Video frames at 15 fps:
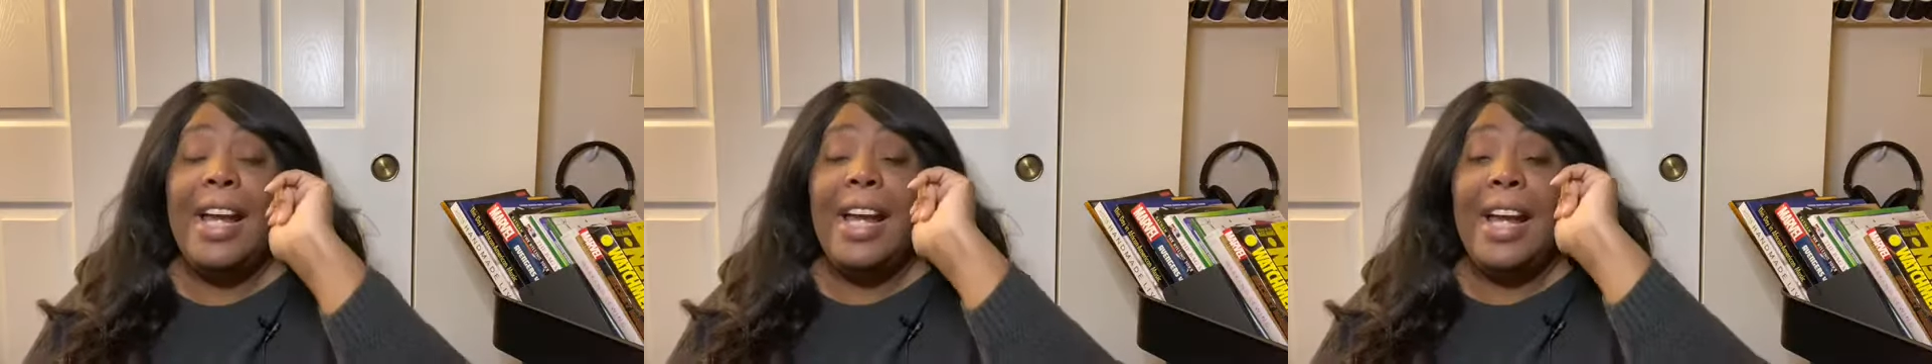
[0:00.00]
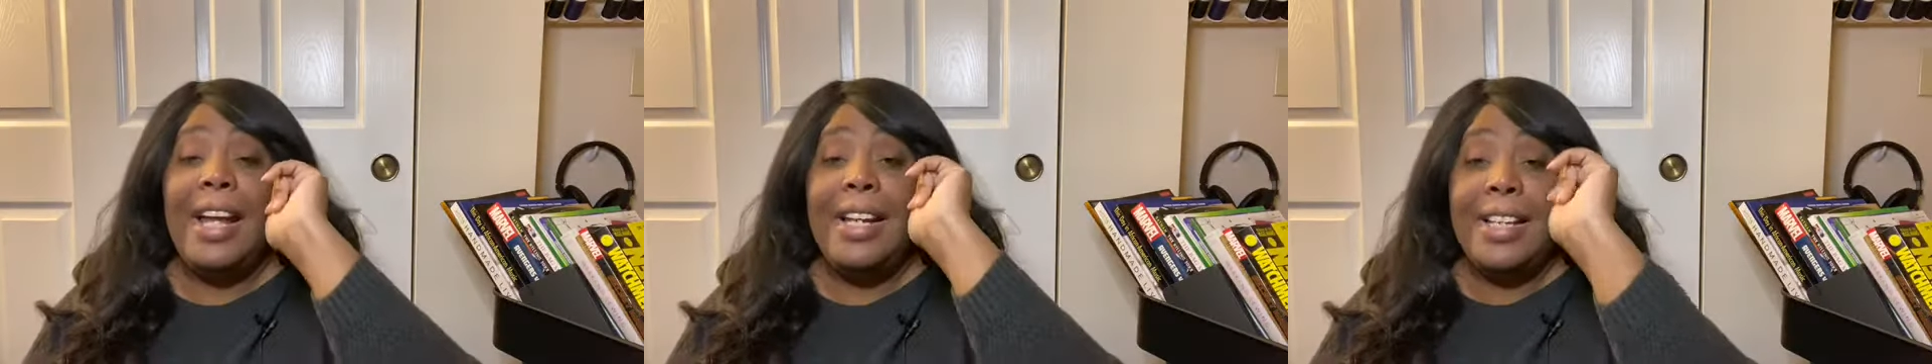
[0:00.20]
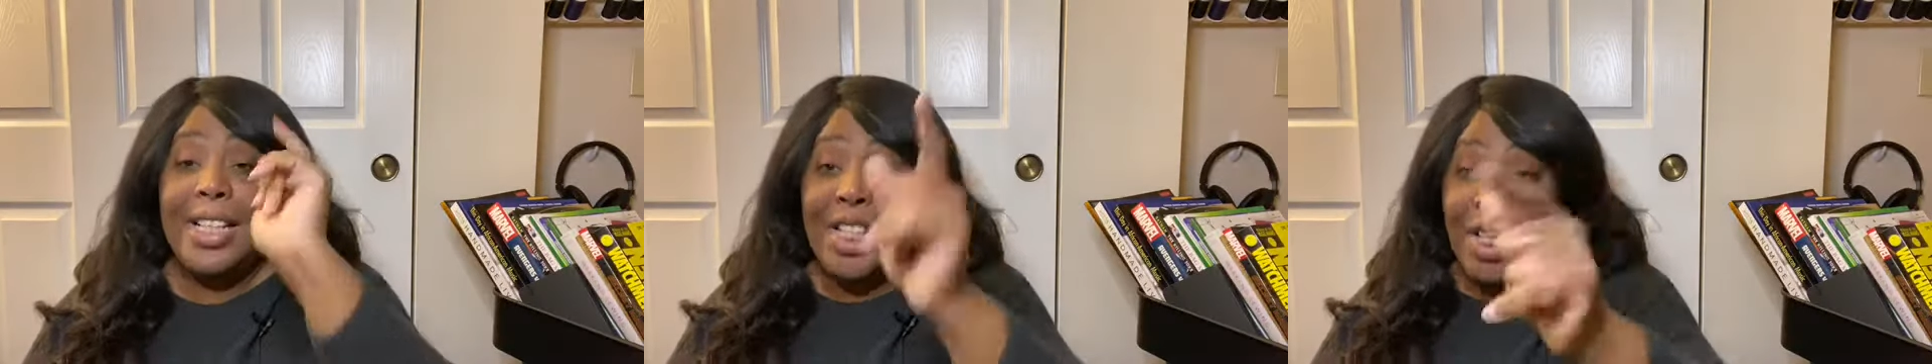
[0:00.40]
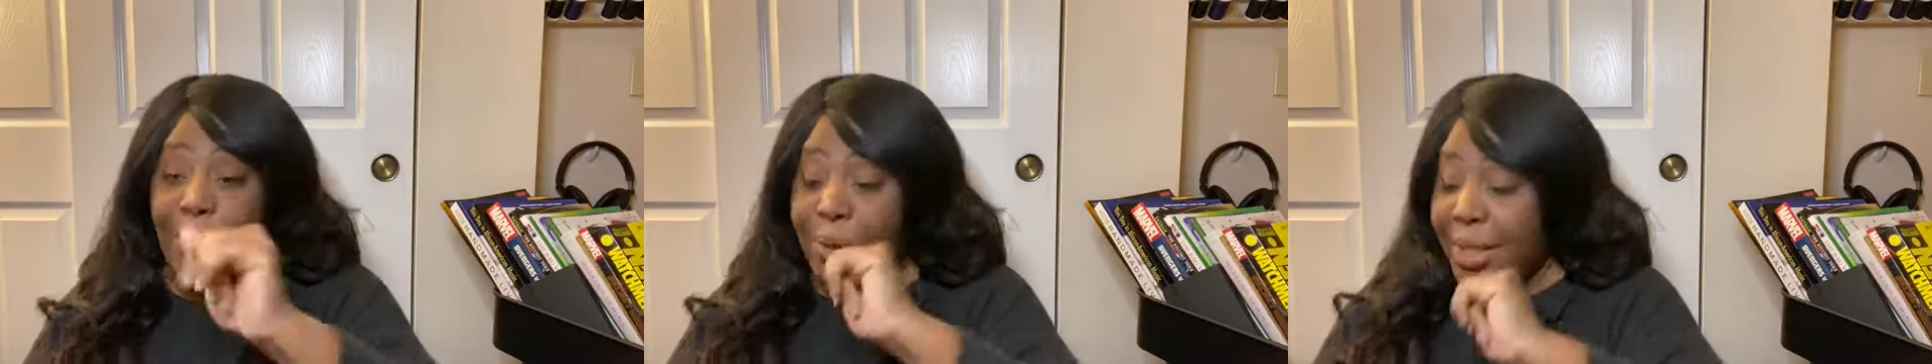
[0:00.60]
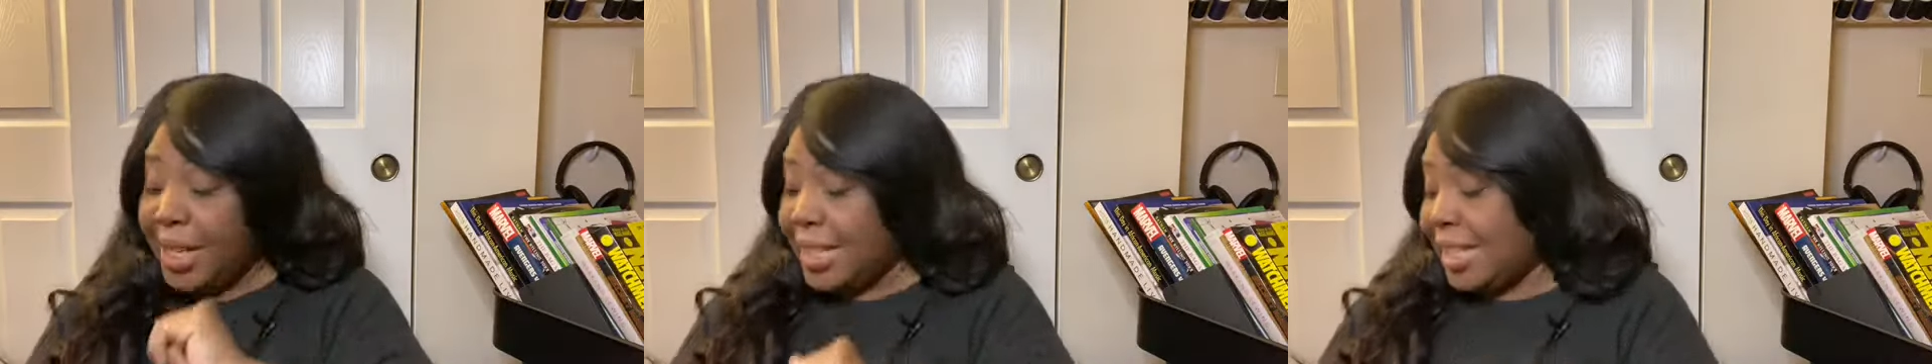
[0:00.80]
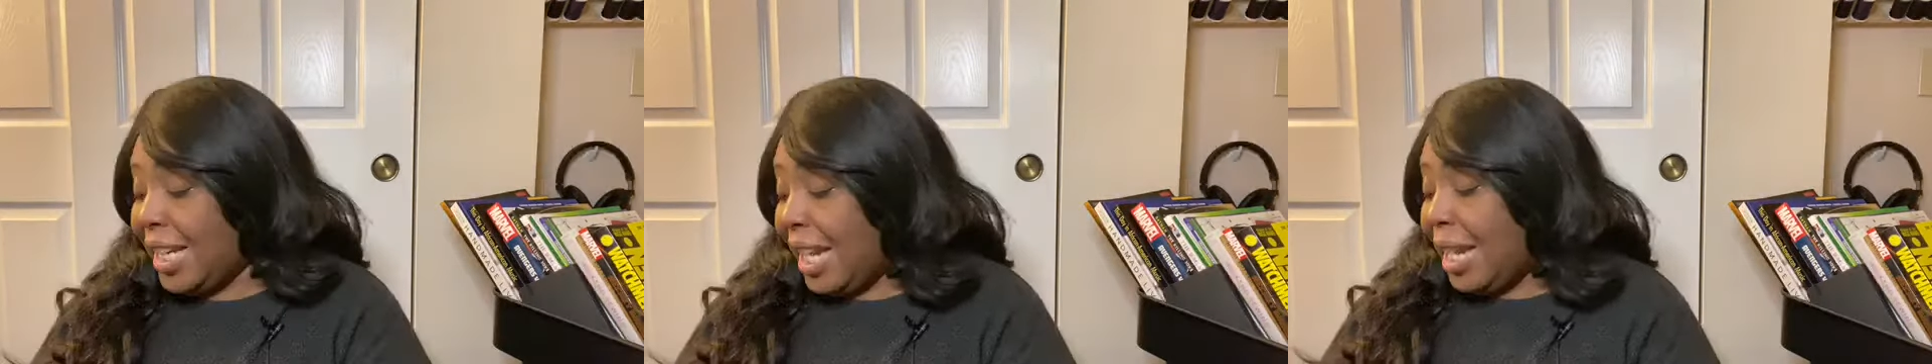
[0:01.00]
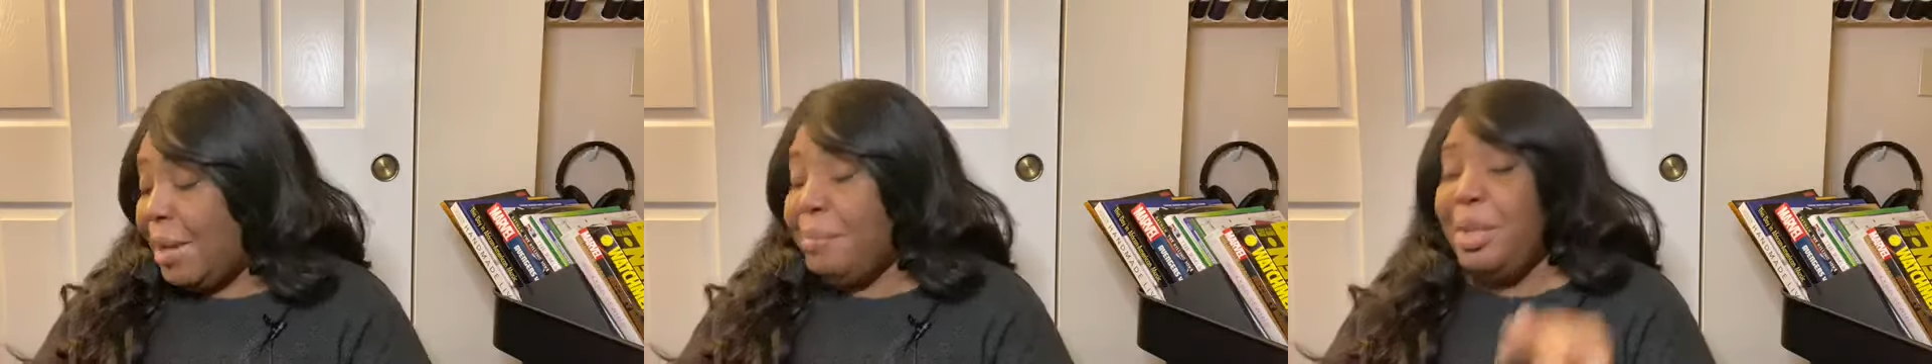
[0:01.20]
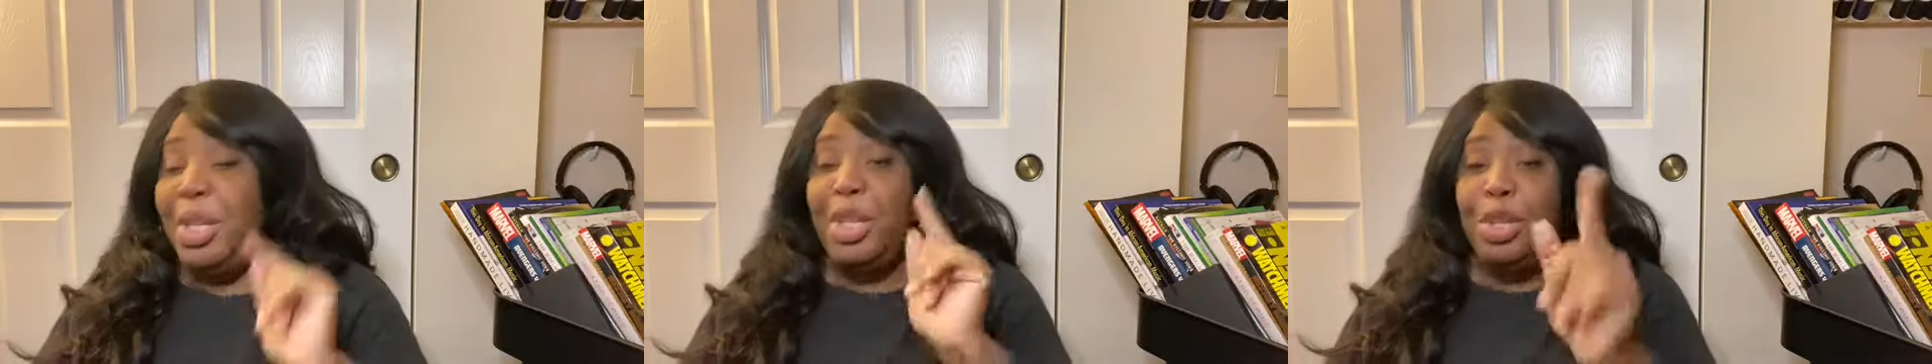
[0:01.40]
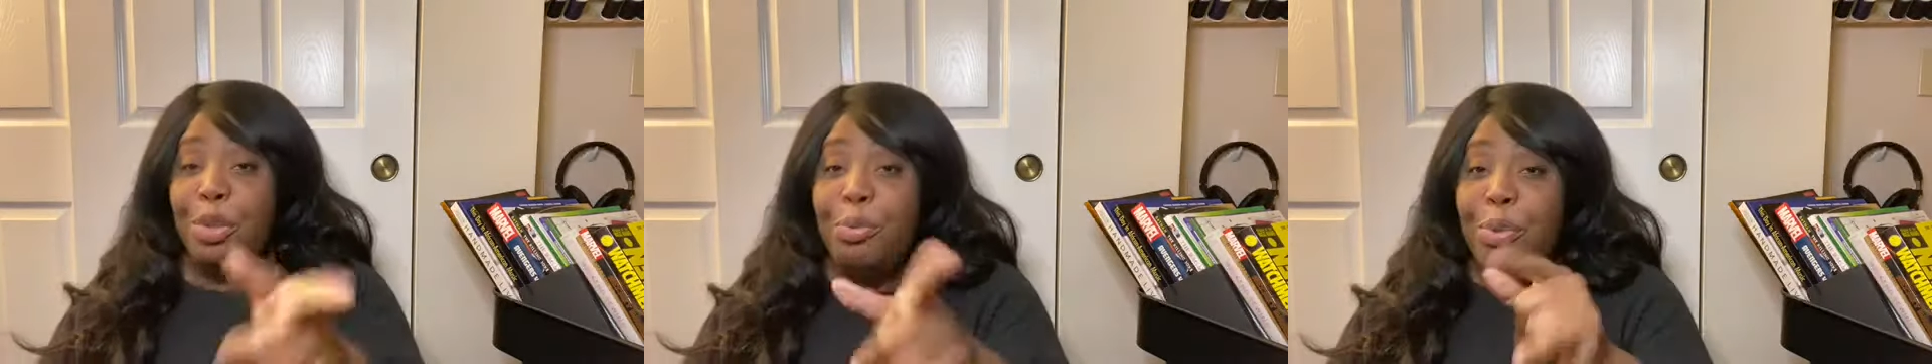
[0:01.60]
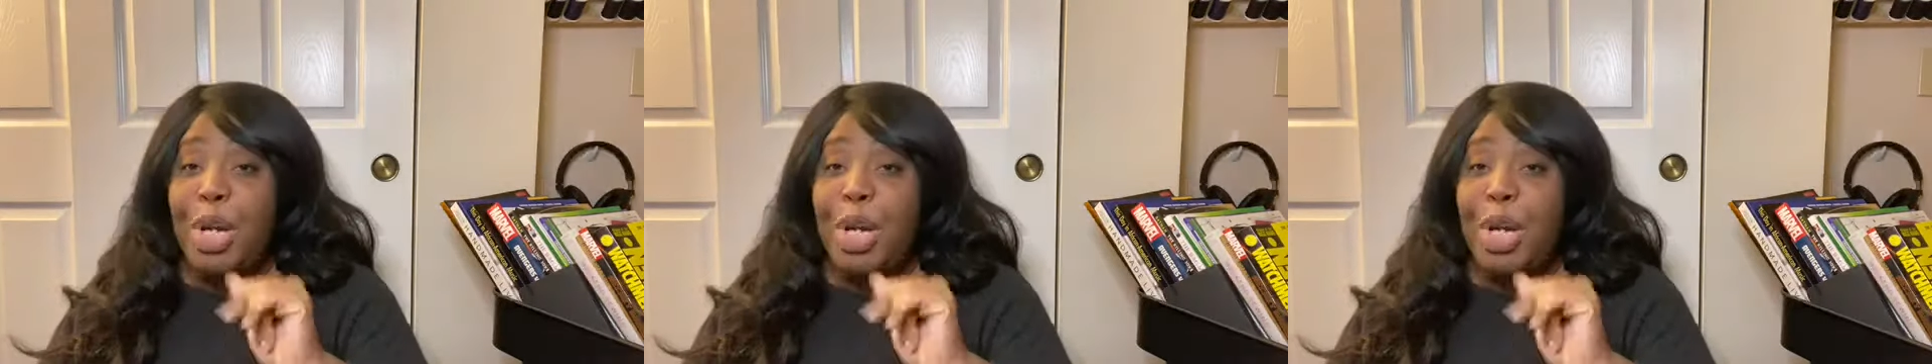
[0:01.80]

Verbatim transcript: And until next time, you